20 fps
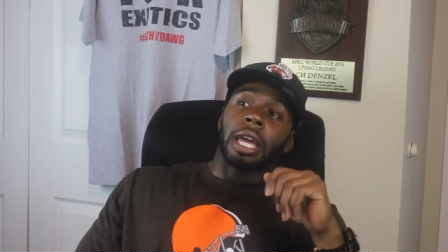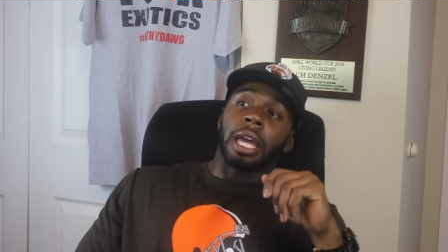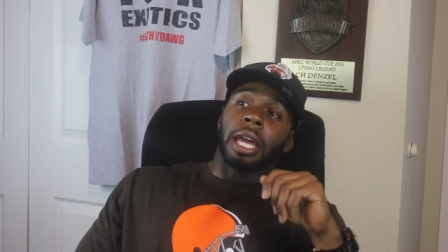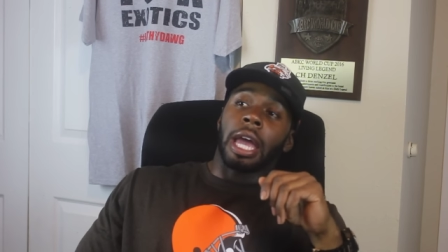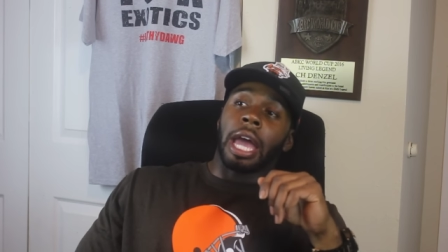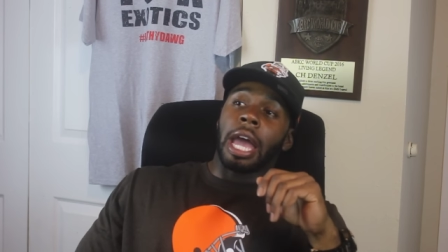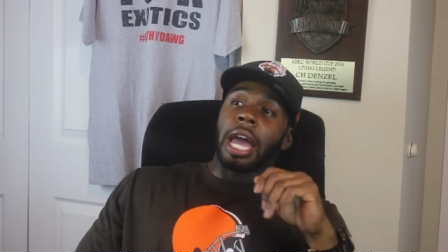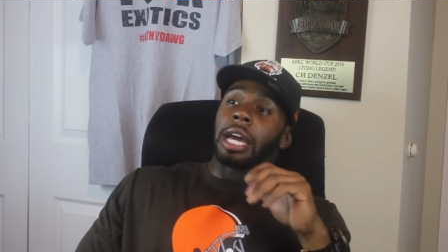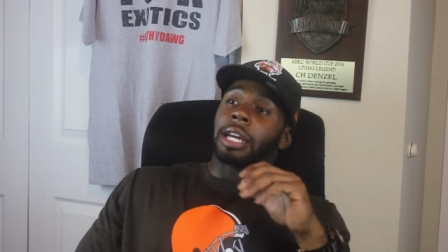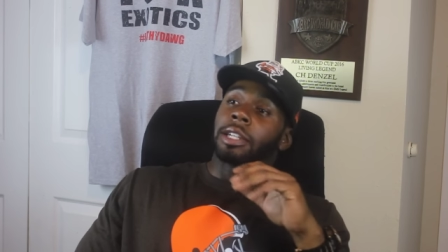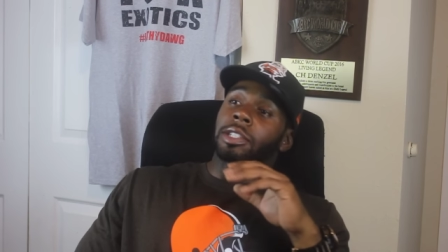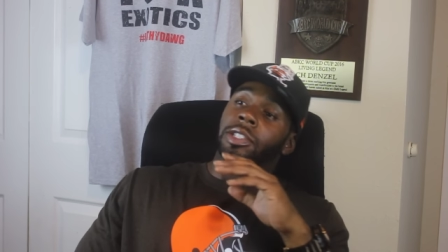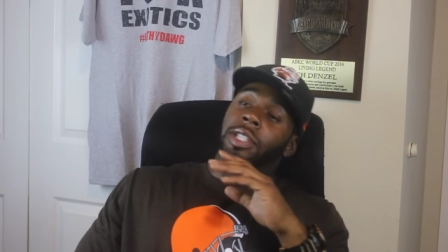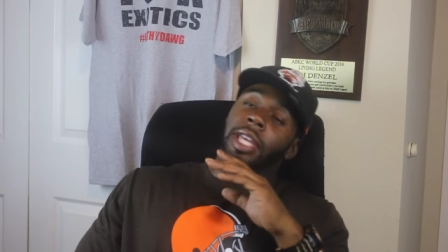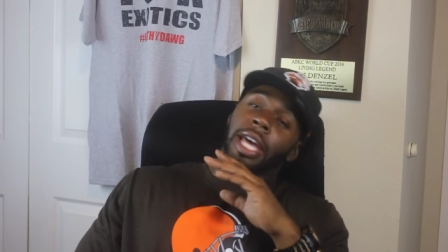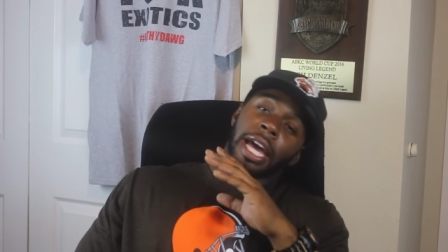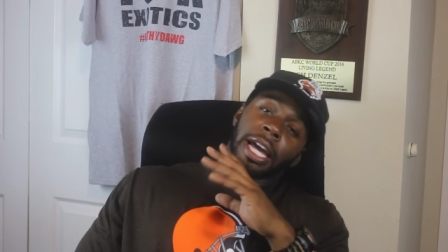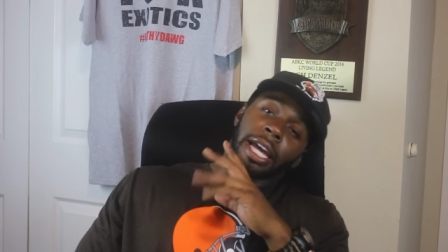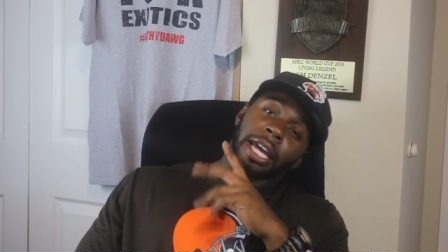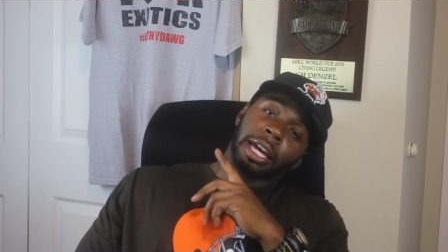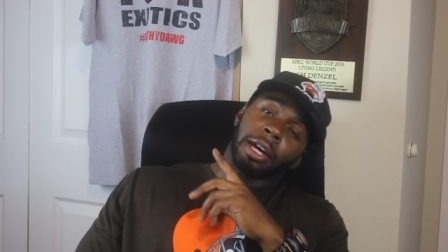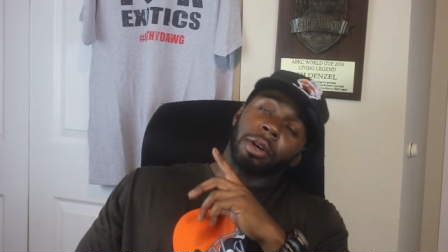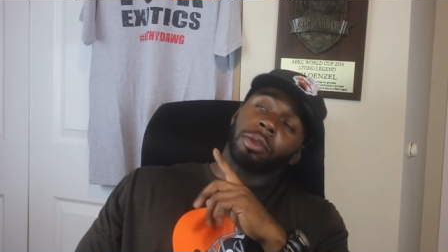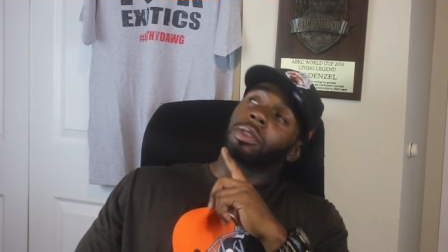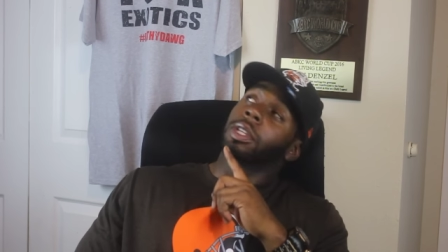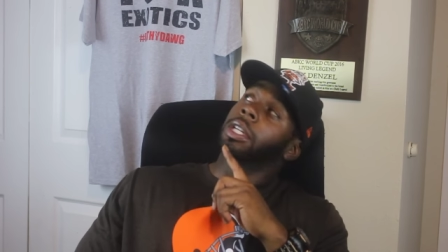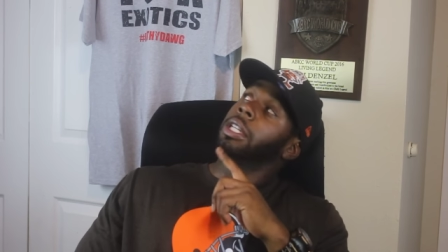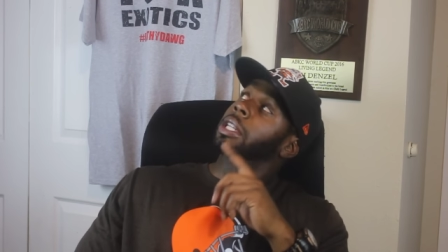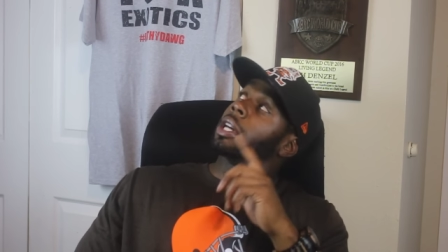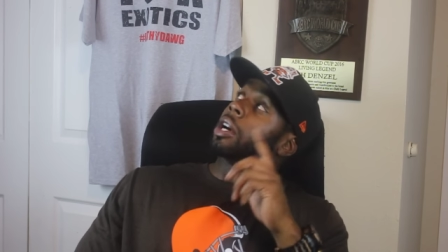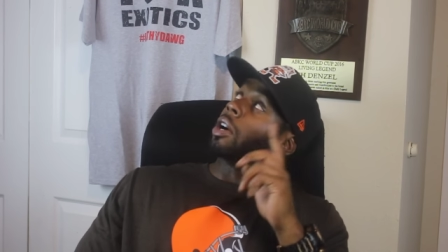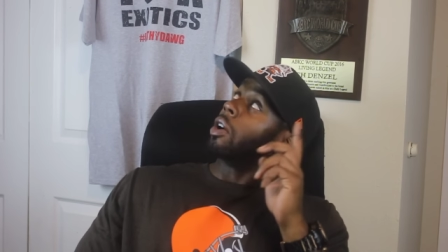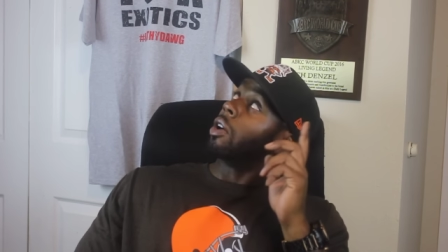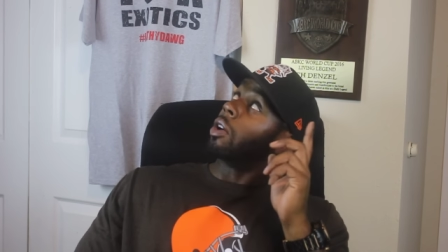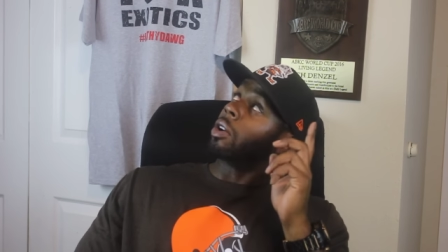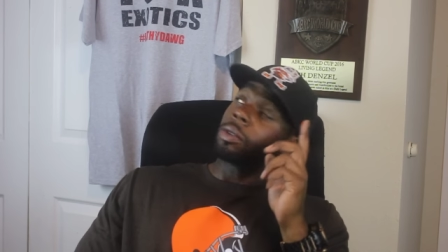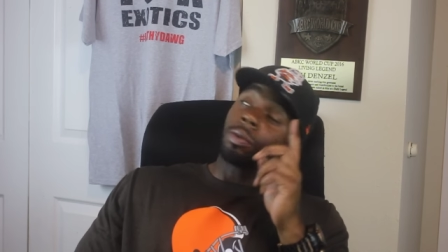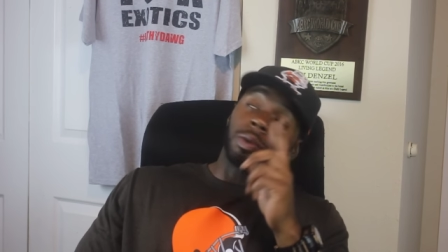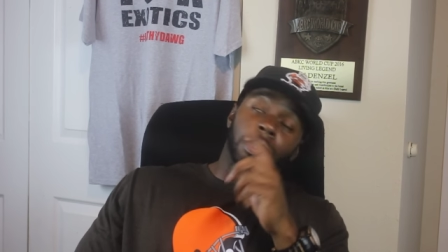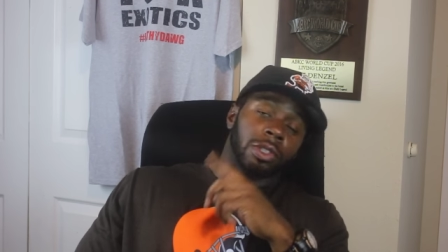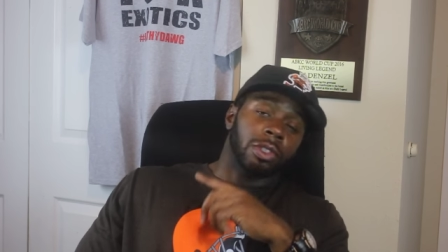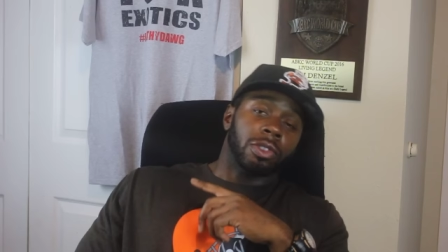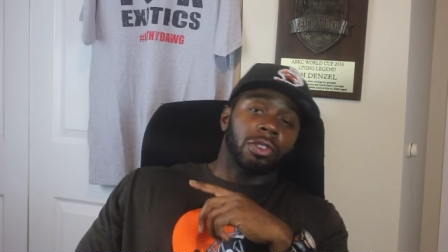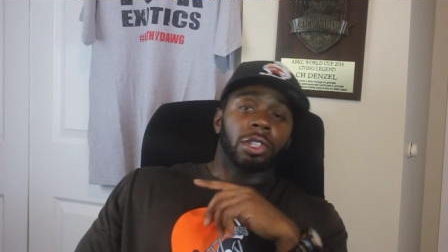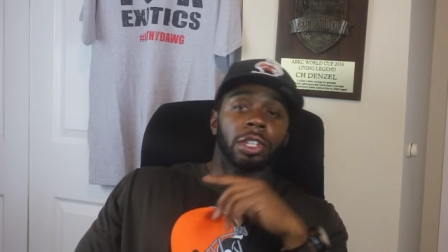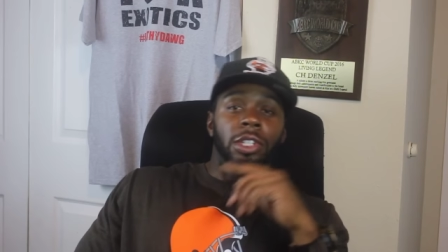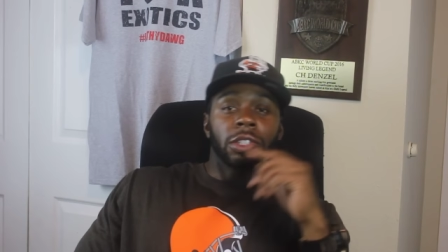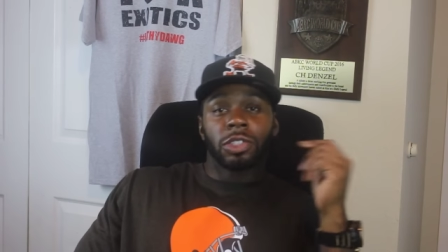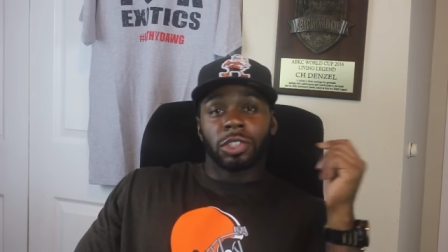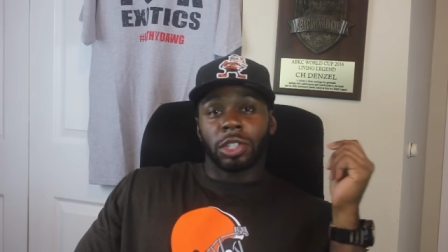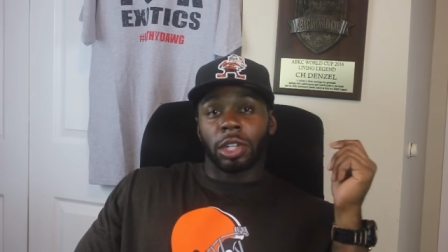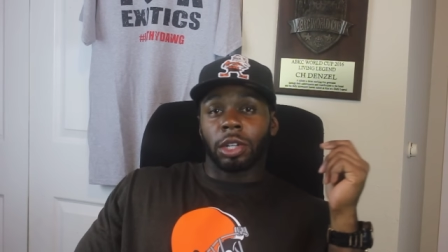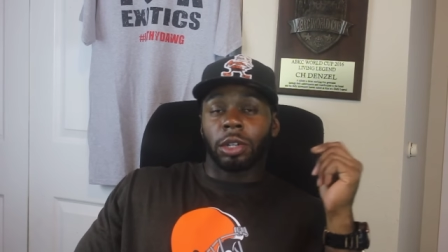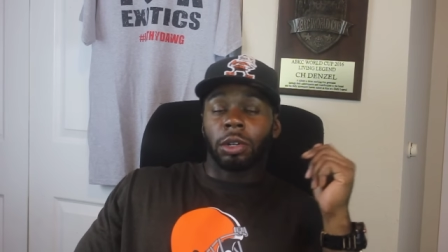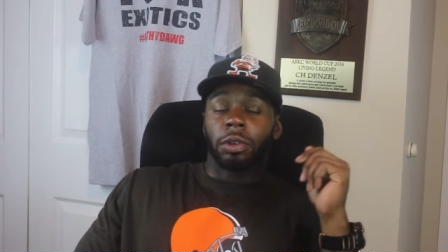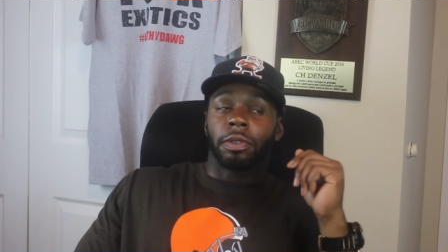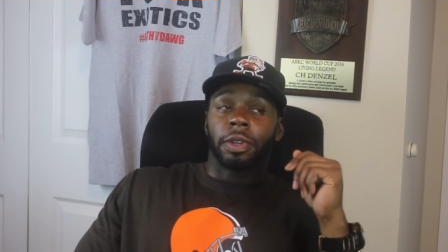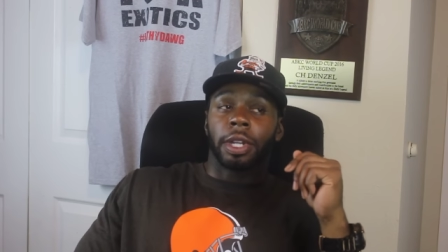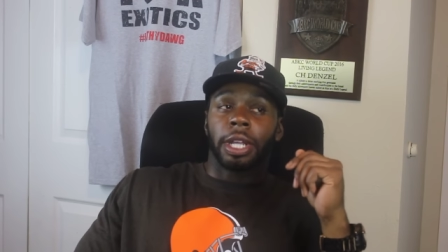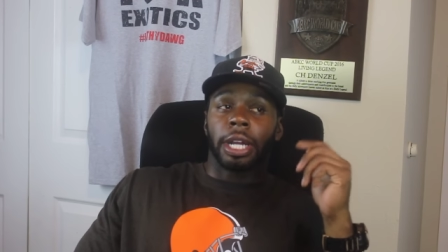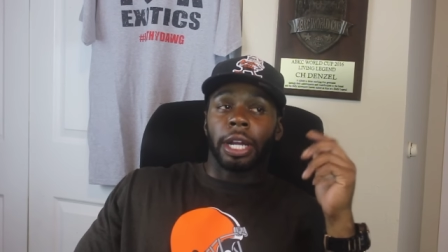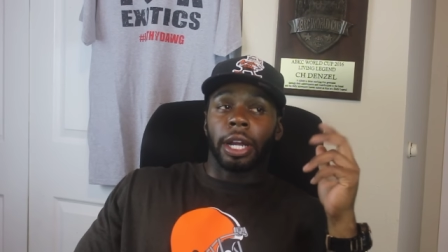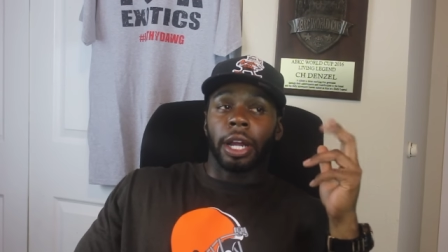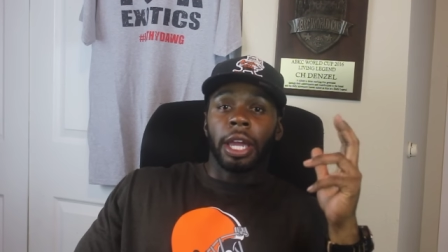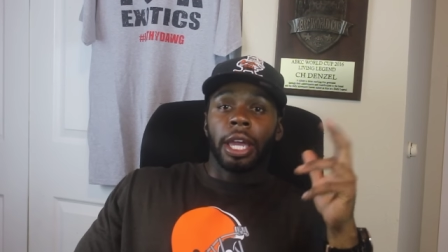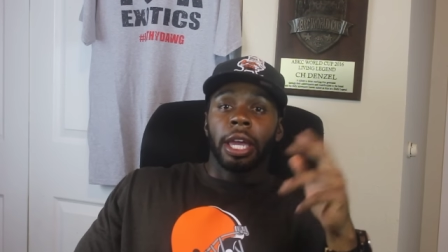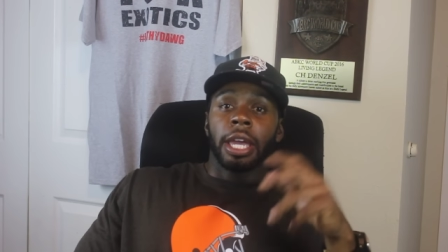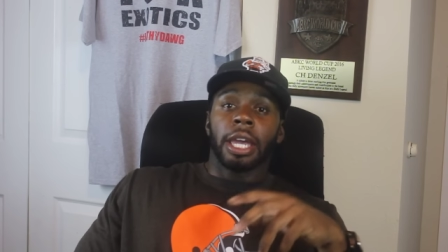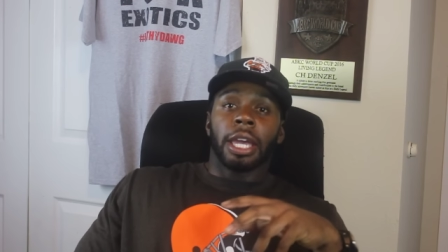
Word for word: hashtag Healthy Dog, which you see the shirt over there,